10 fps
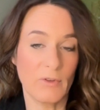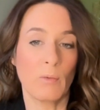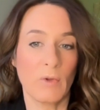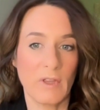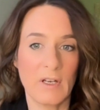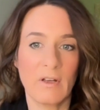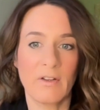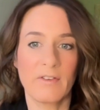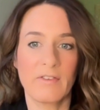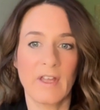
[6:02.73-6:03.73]
within
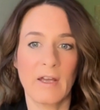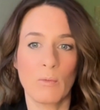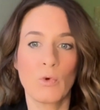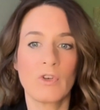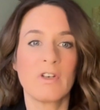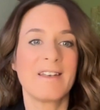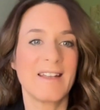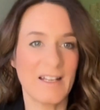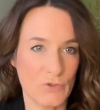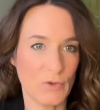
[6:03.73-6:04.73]
us, that wouldn't
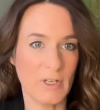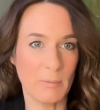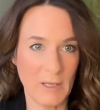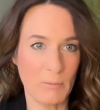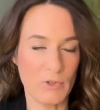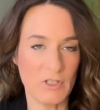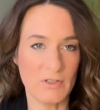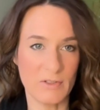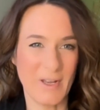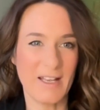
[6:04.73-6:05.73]
naturally be
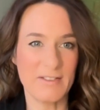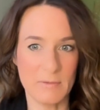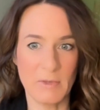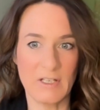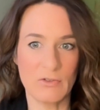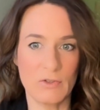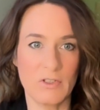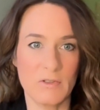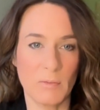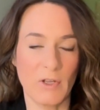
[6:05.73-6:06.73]
produced. So it has to be
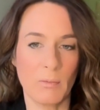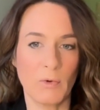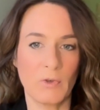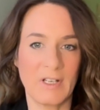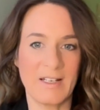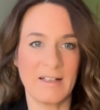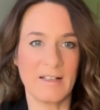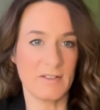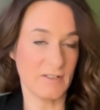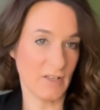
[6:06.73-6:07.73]
introduced by the body, and then
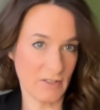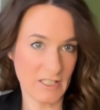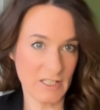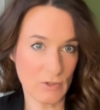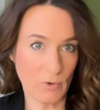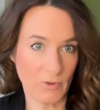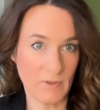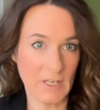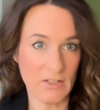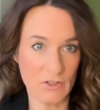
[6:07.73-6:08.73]
there's certain
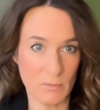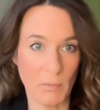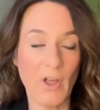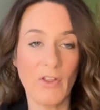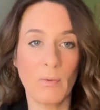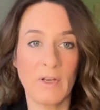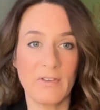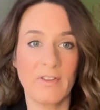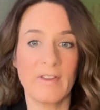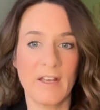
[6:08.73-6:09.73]
detoxification
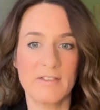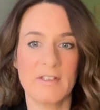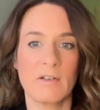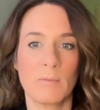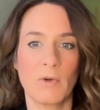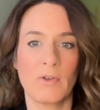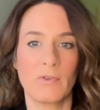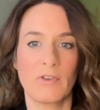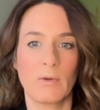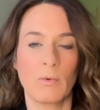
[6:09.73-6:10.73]
pathways that
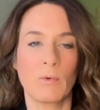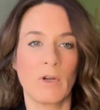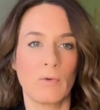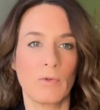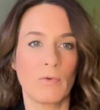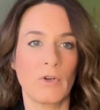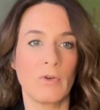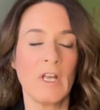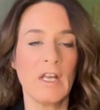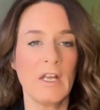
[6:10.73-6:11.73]
xenobiotic will go
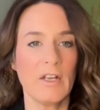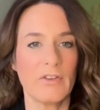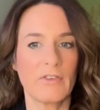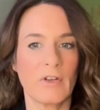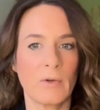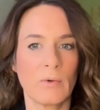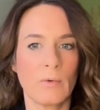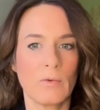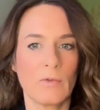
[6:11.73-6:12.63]
through. So